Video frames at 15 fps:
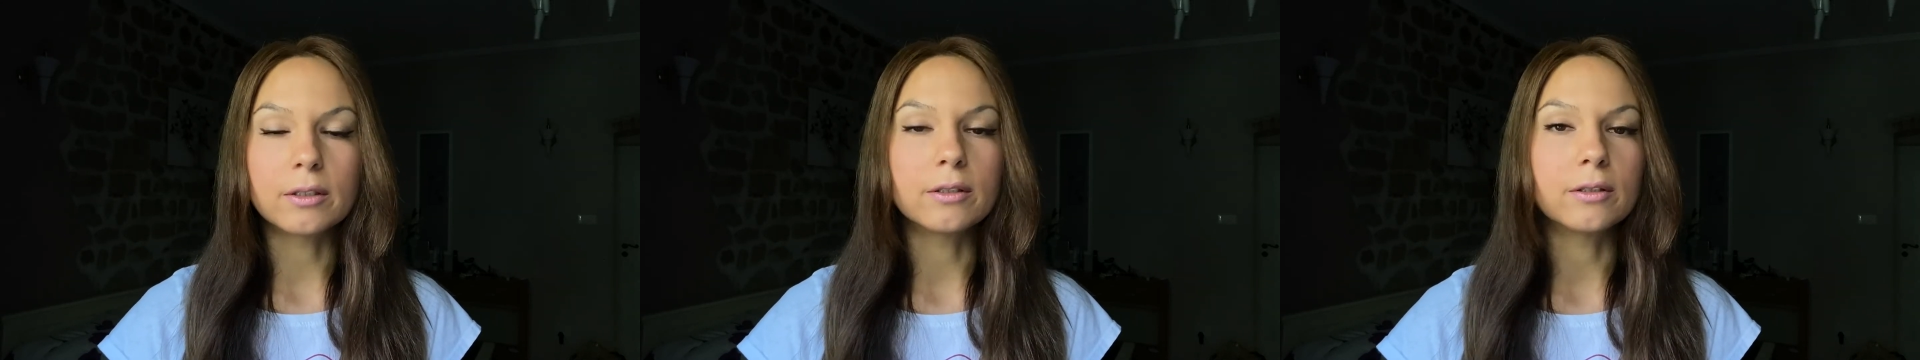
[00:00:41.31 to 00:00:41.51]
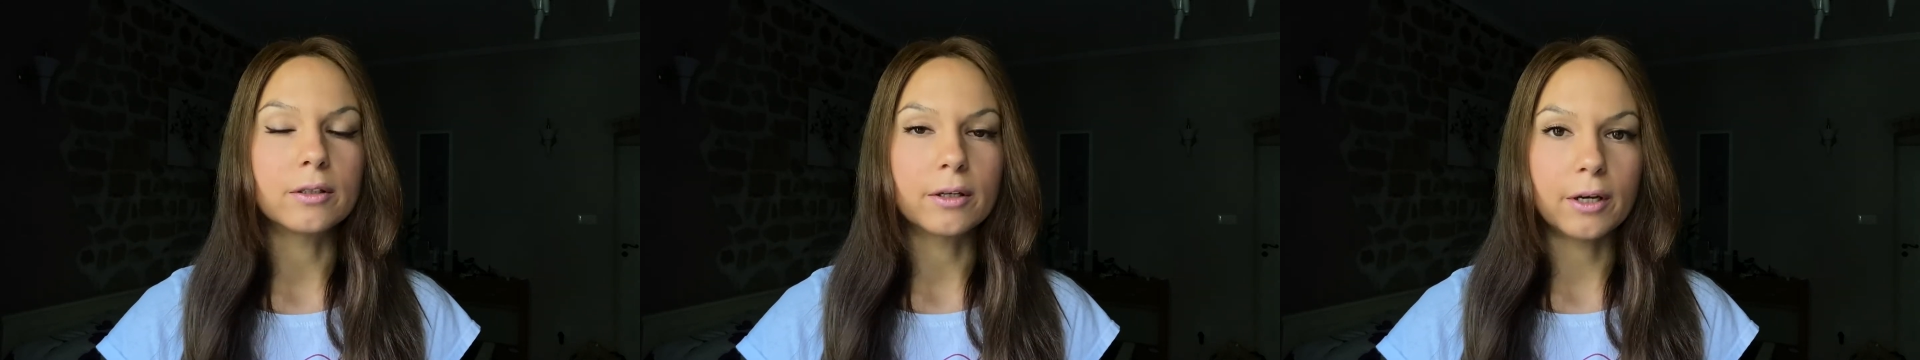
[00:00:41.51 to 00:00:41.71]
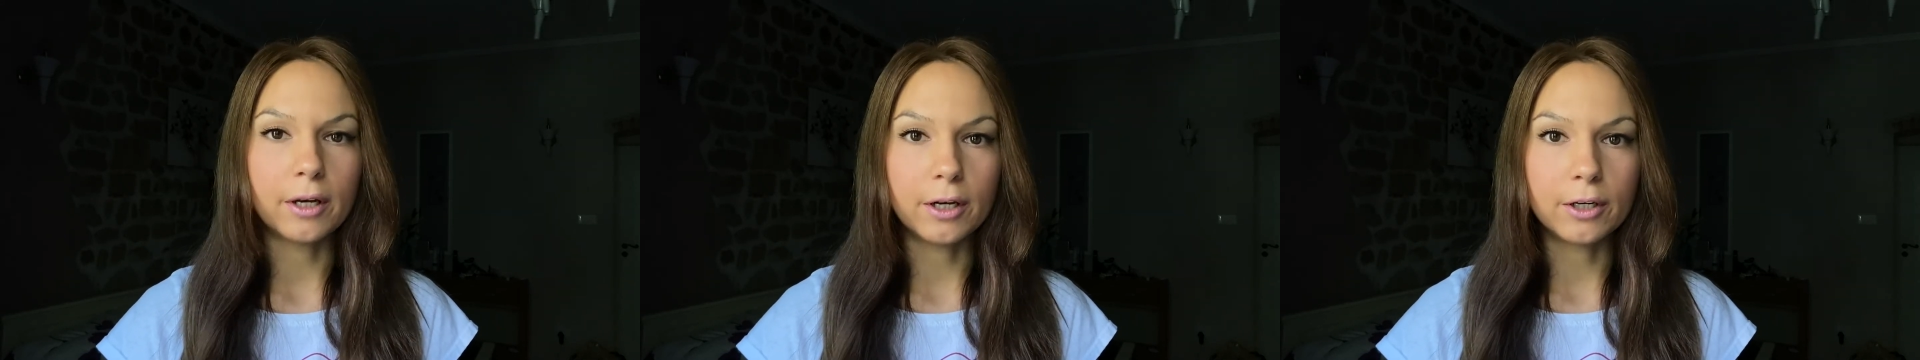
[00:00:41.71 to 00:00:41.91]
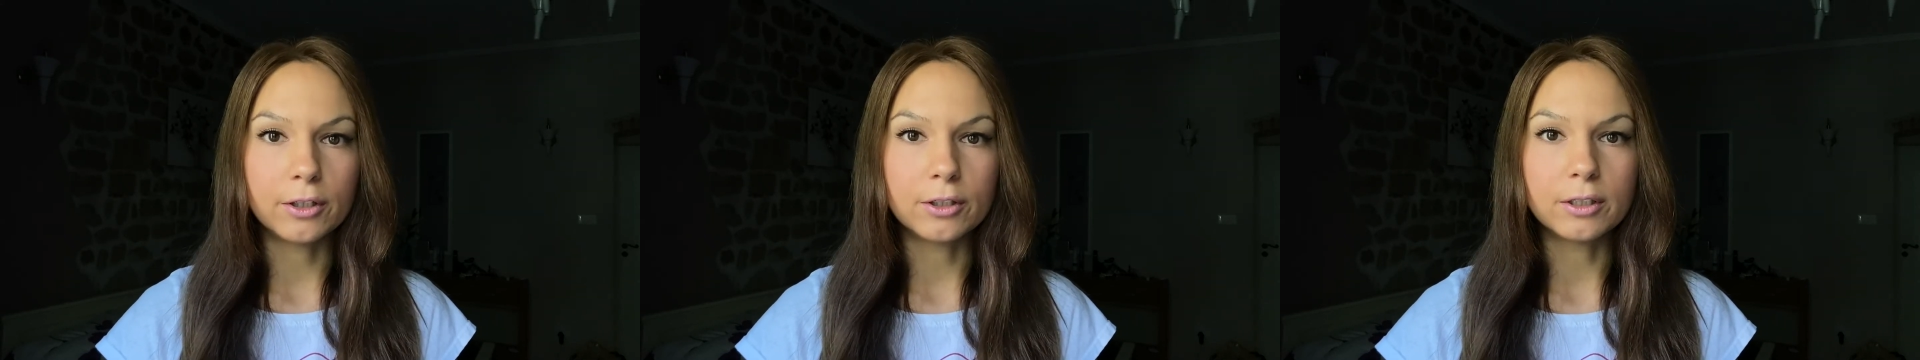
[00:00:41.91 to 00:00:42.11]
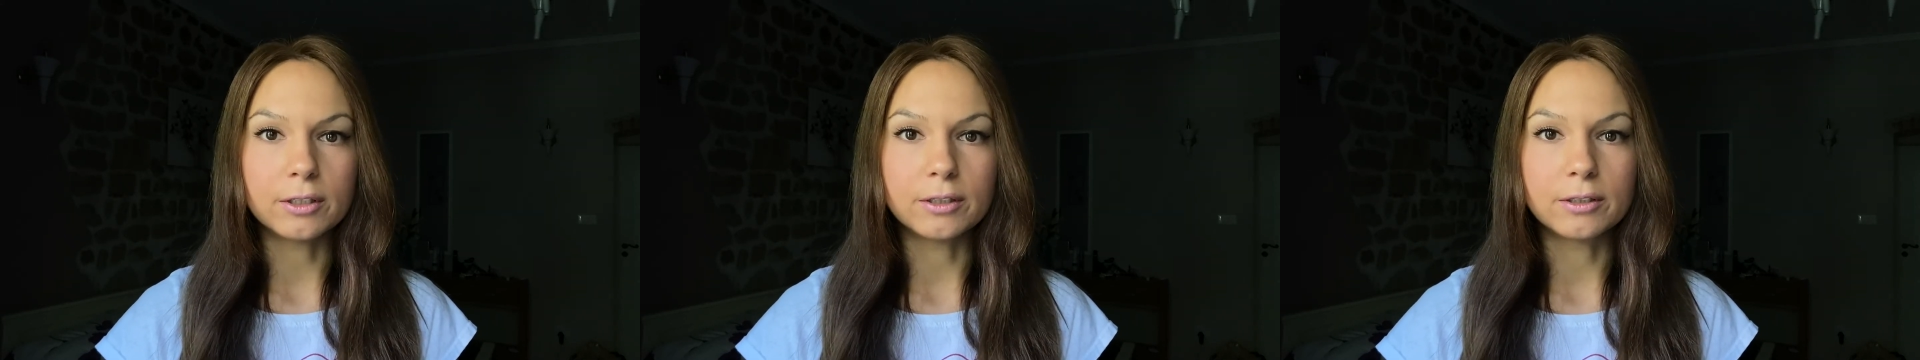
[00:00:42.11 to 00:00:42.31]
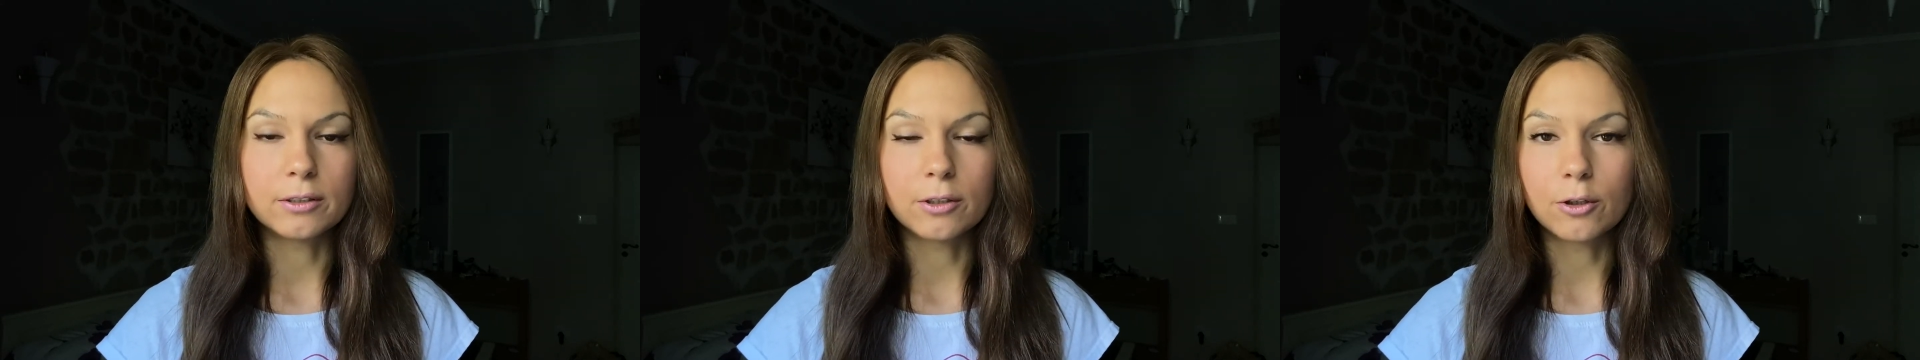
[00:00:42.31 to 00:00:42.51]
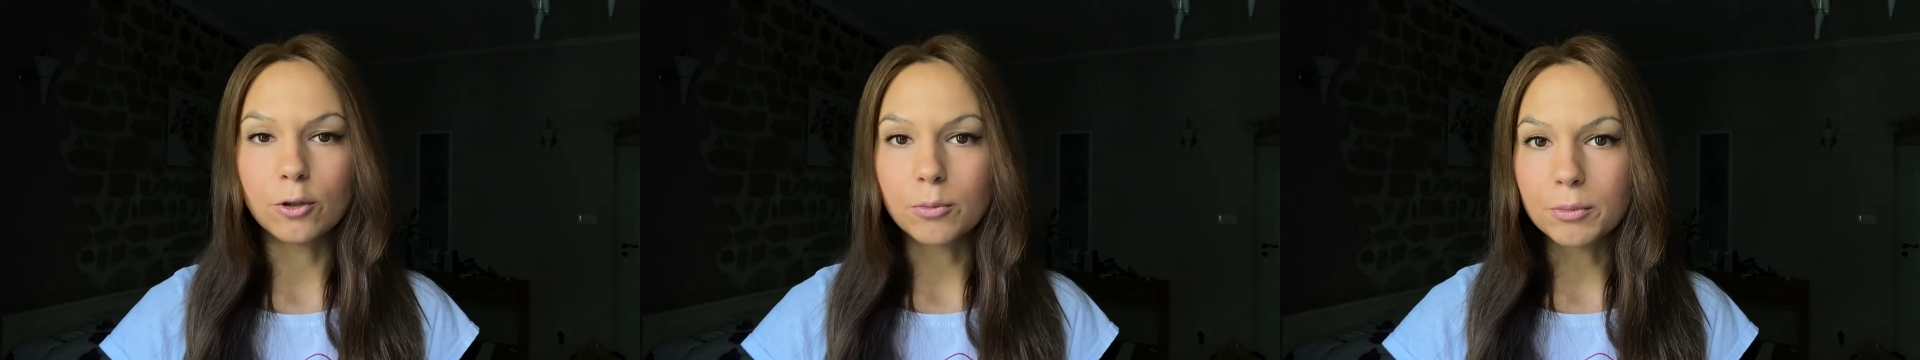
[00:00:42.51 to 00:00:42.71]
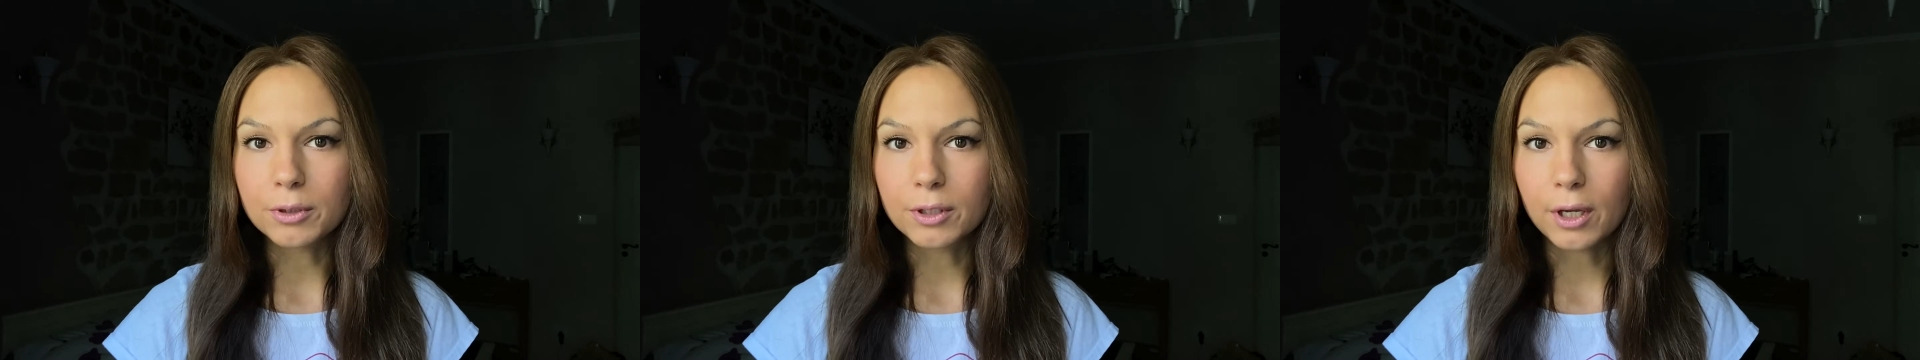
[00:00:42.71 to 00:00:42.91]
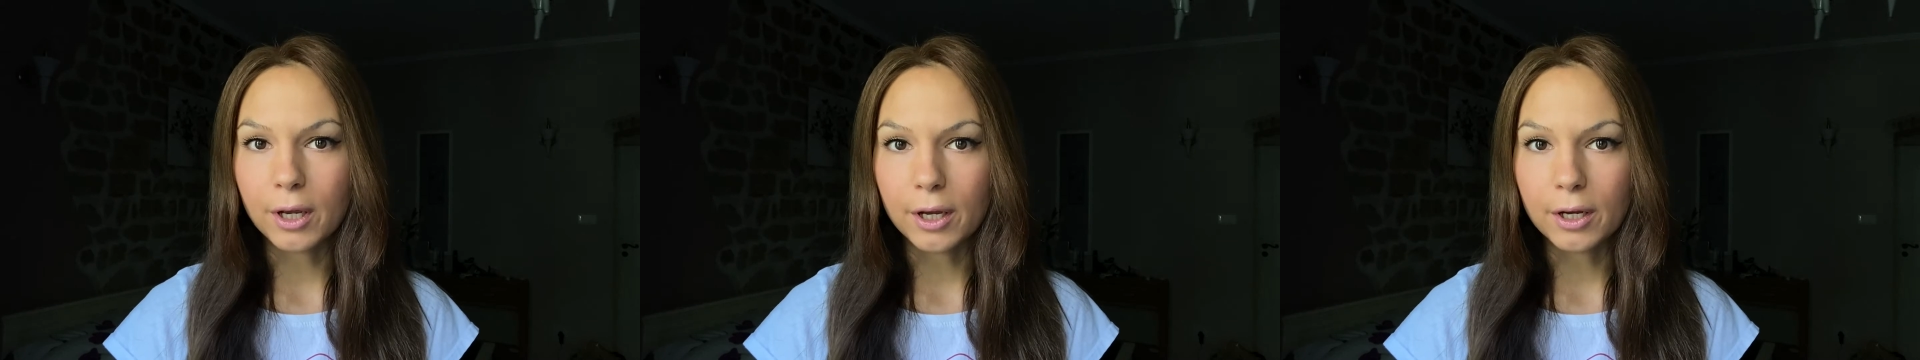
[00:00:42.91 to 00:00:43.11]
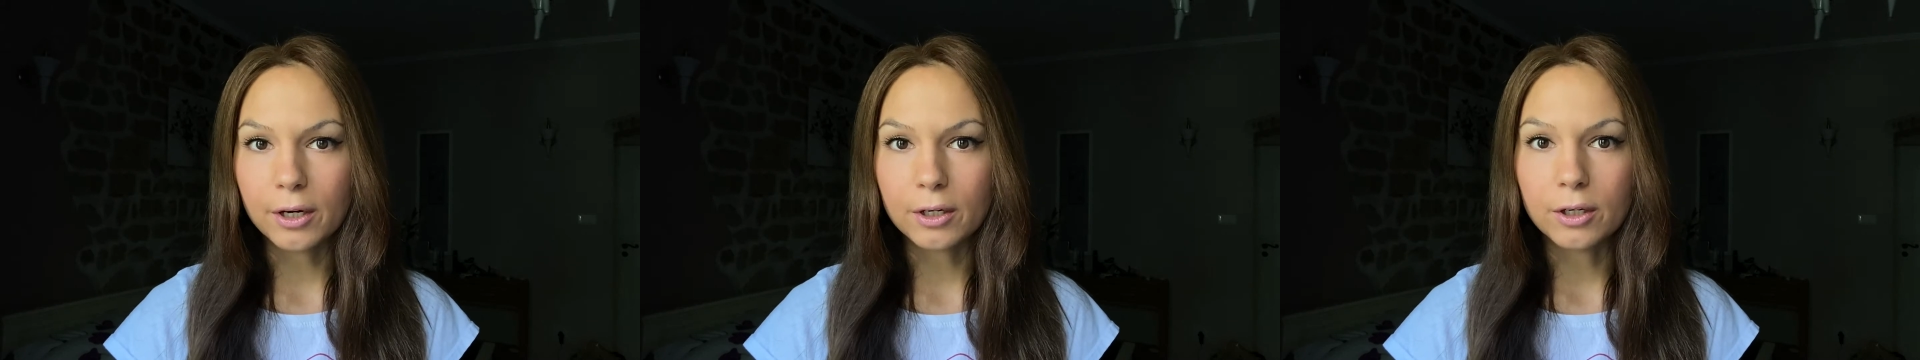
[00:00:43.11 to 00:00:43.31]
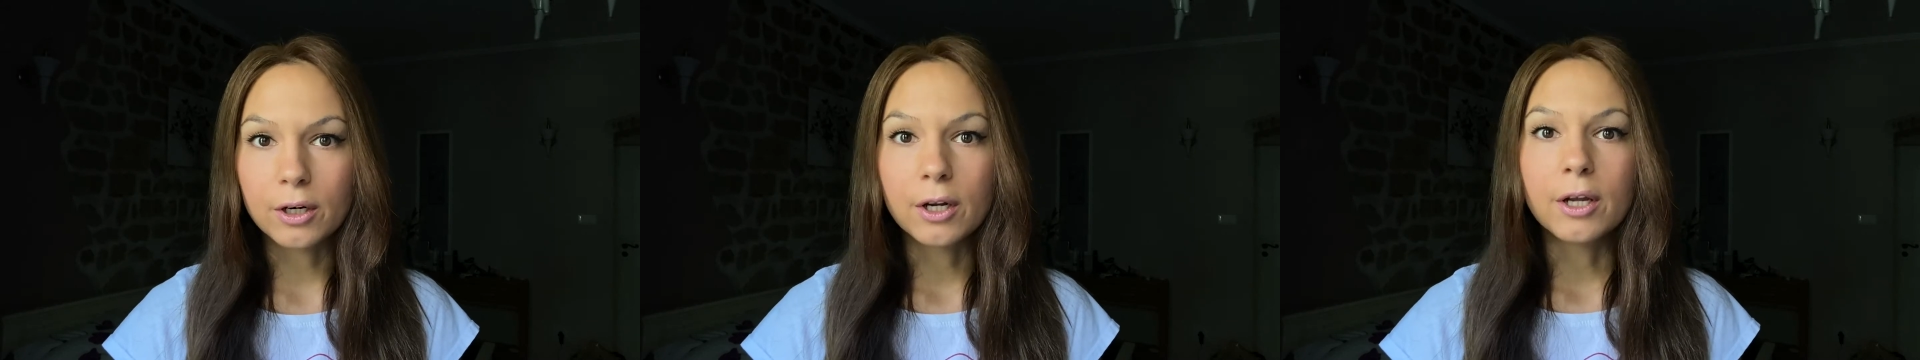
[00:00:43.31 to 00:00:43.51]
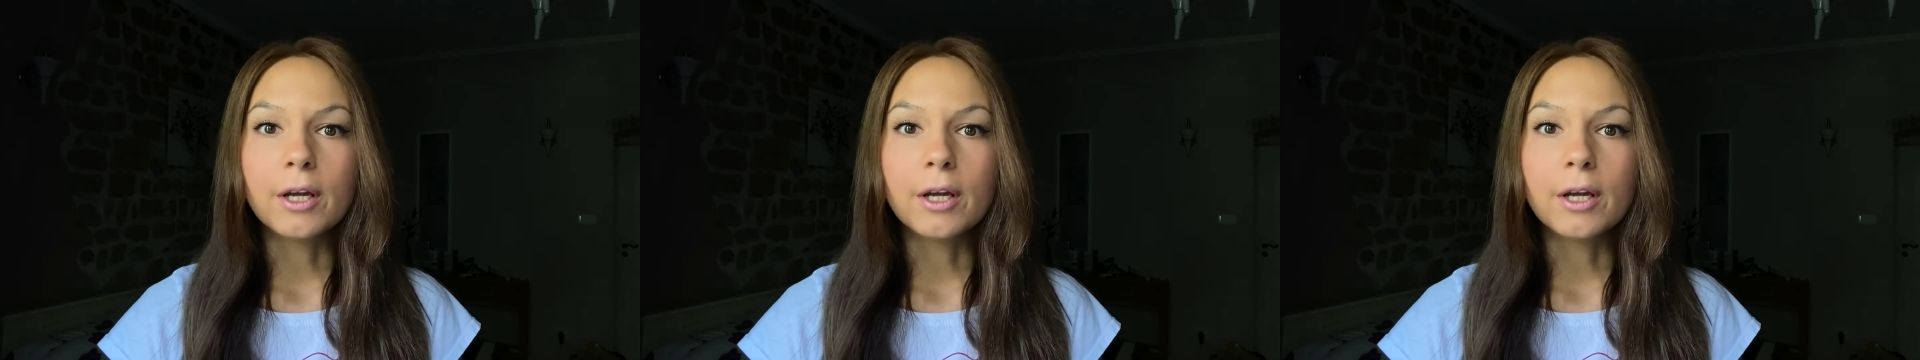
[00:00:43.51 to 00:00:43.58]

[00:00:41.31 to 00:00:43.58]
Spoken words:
the hair is human hair,